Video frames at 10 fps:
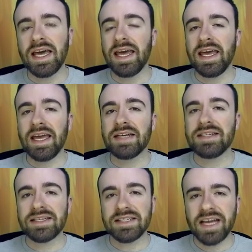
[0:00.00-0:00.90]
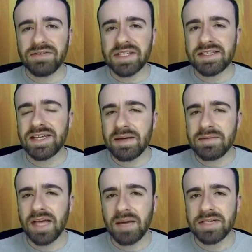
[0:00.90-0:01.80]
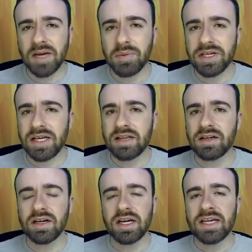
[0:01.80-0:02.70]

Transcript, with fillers: and doesn't have the same damage output either.